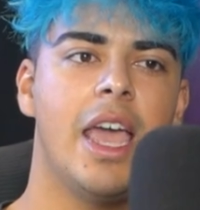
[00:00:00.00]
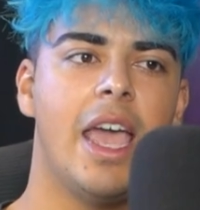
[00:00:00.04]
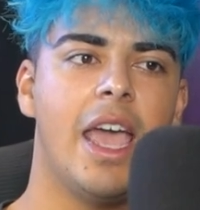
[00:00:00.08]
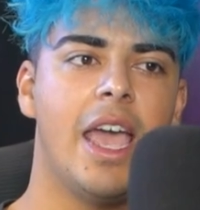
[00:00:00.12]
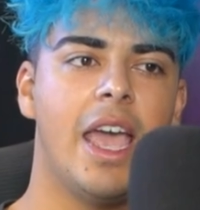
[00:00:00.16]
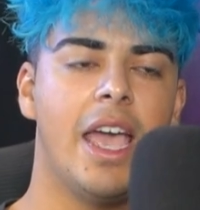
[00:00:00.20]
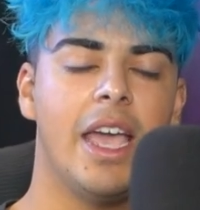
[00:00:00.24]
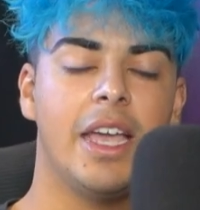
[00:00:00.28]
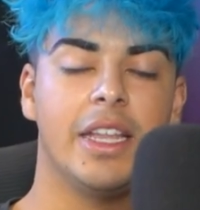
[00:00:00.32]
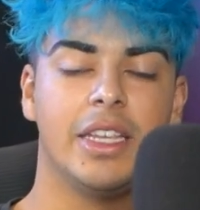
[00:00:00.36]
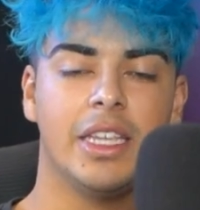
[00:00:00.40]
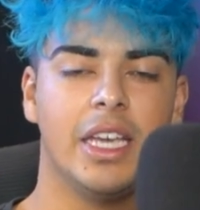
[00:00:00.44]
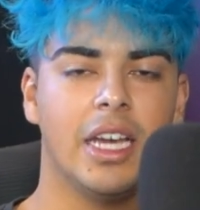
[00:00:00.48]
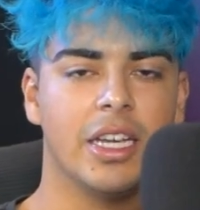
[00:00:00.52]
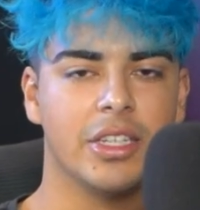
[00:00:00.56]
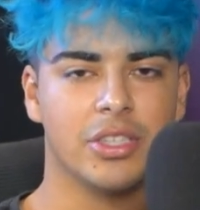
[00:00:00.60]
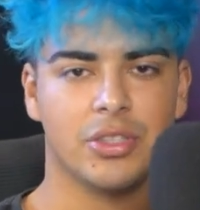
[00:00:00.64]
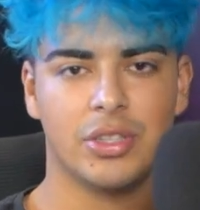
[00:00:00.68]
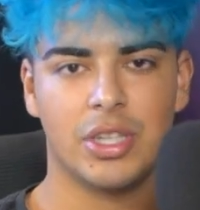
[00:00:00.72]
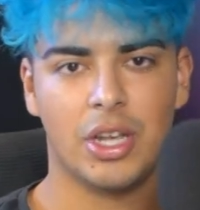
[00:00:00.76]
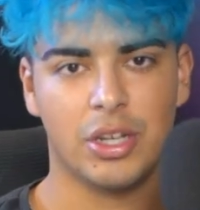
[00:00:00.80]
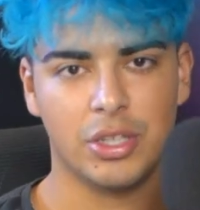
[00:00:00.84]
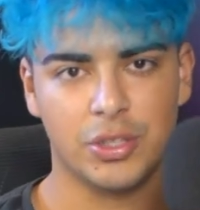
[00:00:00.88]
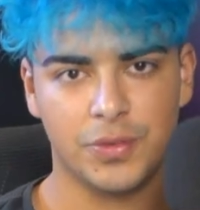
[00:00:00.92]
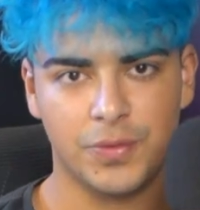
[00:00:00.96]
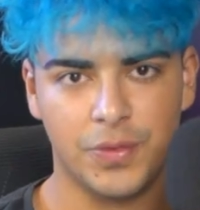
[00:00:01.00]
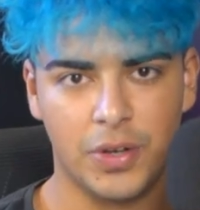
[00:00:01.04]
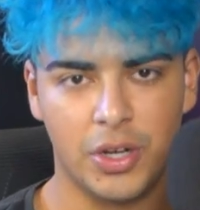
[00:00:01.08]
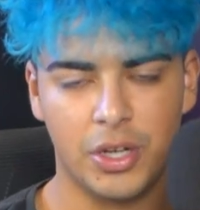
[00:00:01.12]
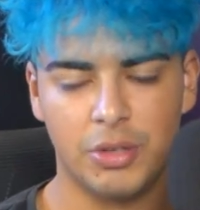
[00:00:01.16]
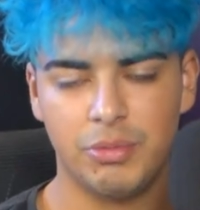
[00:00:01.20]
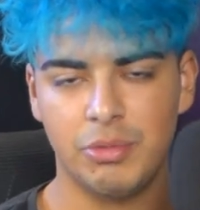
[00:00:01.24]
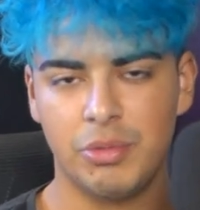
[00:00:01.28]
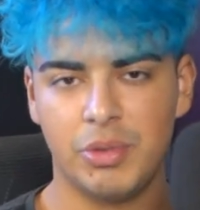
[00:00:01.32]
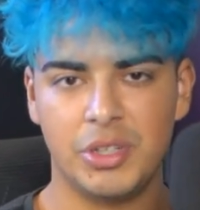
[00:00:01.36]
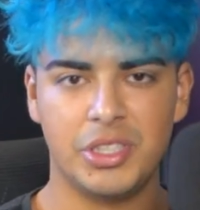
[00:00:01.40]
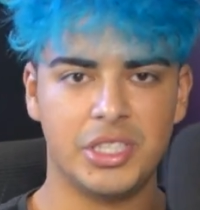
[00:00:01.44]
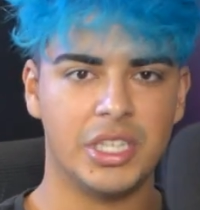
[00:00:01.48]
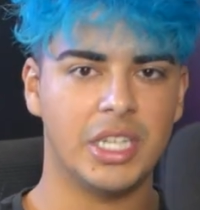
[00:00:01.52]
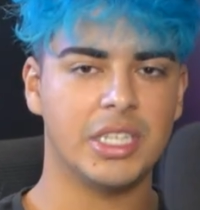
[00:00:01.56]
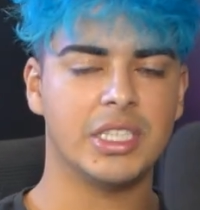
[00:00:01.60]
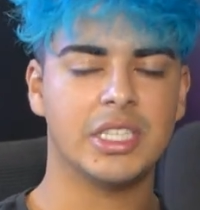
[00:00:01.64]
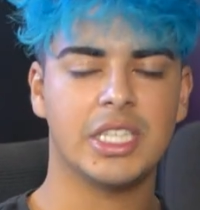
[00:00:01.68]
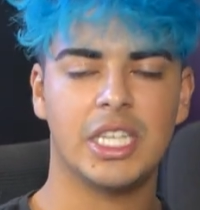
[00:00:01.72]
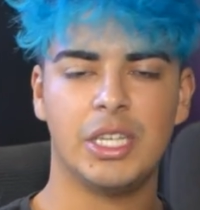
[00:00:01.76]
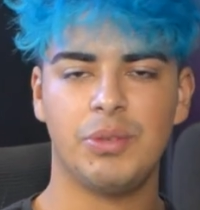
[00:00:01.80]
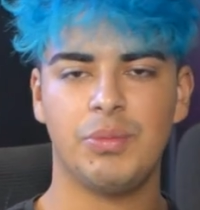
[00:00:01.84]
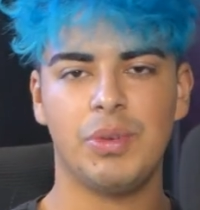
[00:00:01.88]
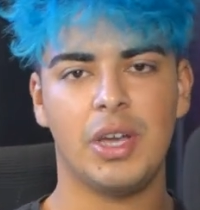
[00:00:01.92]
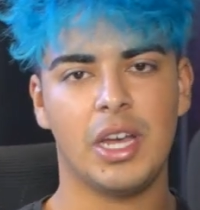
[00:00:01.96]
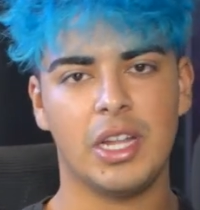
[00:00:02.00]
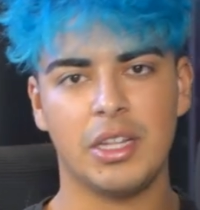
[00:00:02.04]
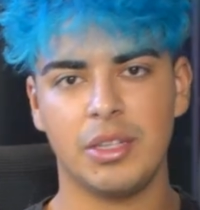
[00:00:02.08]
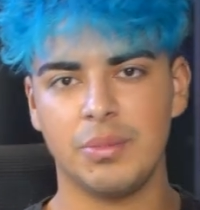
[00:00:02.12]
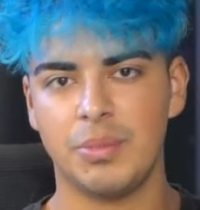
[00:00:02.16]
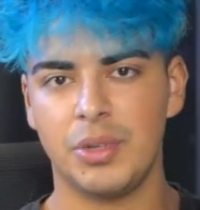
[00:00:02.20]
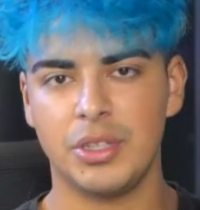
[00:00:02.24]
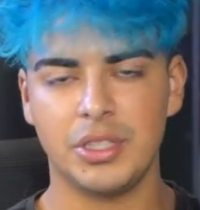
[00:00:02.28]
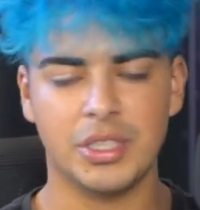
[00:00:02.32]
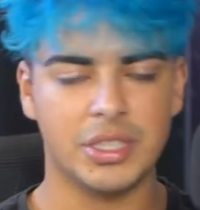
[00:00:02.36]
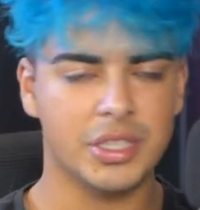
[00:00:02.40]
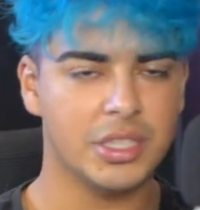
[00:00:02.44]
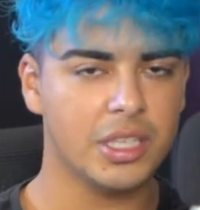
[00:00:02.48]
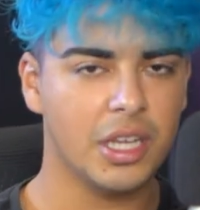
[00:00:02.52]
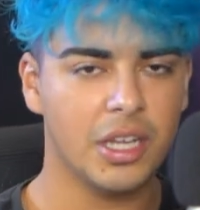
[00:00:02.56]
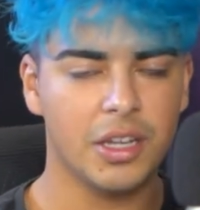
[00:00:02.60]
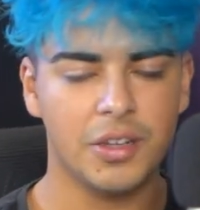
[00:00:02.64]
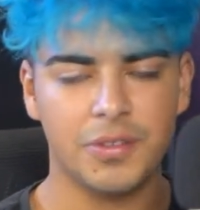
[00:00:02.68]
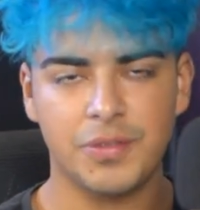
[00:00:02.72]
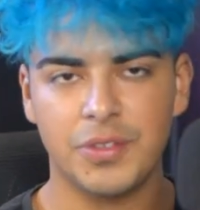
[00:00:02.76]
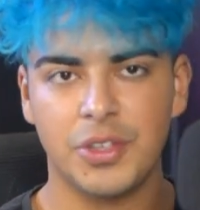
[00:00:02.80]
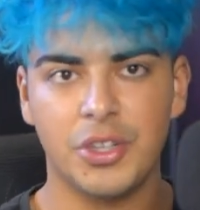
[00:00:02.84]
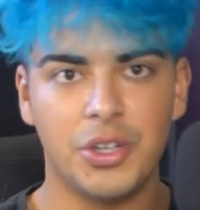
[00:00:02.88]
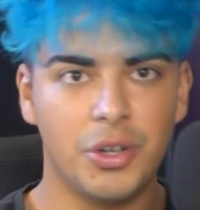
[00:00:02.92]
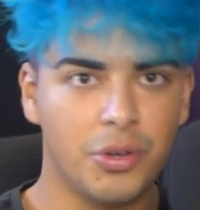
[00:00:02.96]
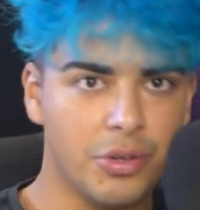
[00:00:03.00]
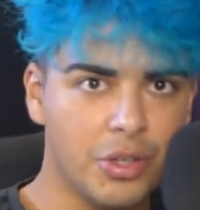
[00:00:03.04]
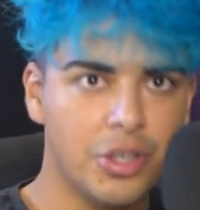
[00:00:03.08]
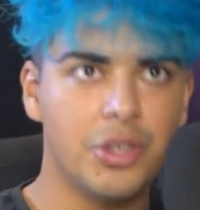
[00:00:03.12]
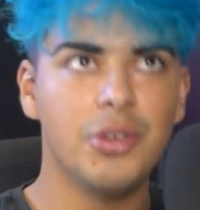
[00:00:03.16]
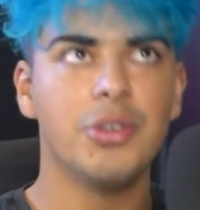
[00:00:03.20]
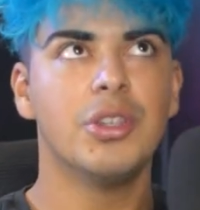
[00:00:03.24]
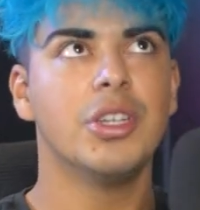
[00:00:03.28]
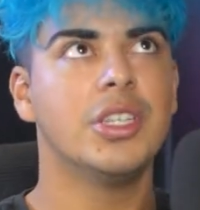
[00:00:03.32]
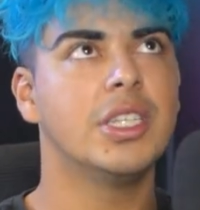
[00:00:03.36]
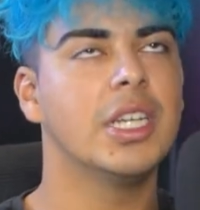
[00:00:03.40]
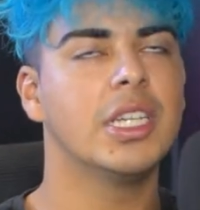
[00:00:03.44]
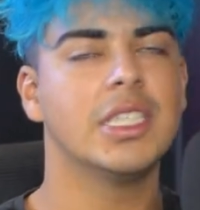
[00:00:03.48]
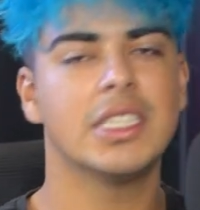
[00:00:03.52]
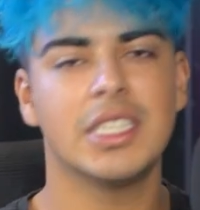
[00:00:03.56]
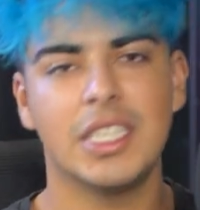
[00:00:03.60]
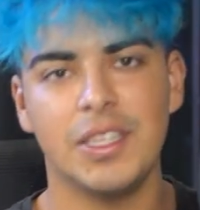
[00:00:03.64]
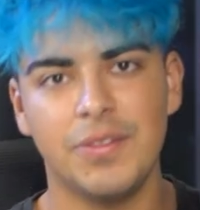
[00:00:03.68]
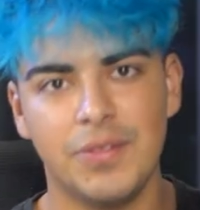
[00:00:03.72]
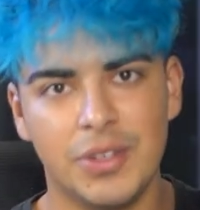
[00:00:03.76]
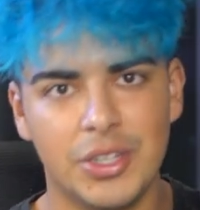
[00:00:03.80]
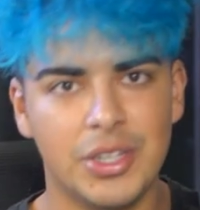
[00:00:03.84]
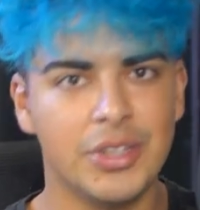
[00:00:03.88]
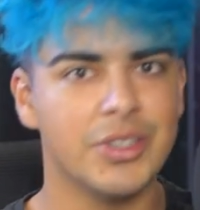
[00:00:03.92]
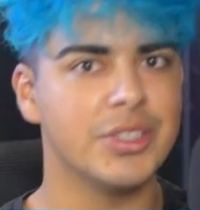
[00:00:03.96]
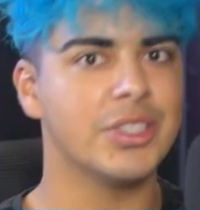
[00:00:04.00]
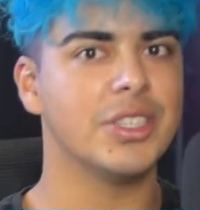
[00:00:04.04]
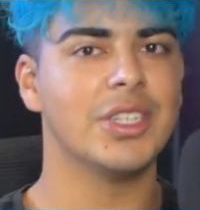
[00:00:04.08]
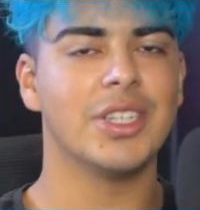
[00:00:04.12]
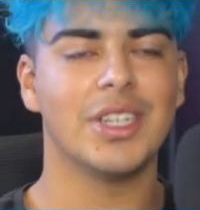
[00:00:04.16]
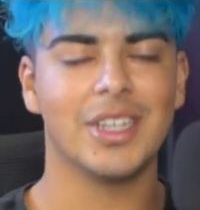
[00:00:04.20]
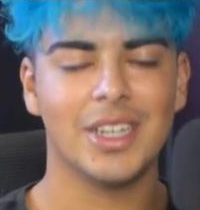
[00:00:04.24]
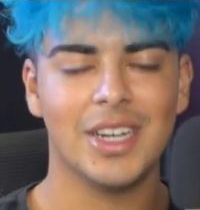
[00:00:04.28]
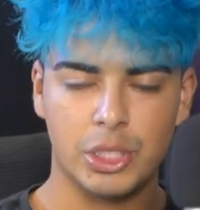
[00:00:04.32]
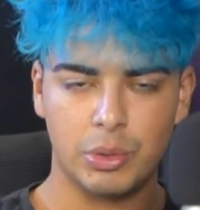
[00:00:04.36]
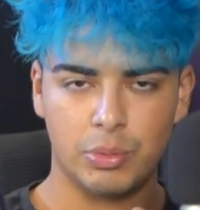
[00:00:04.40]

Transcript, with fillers: And yeah, so that was fun. We went jet skiing. We had a bunch of stuff, you know, cue the jet ski videos here.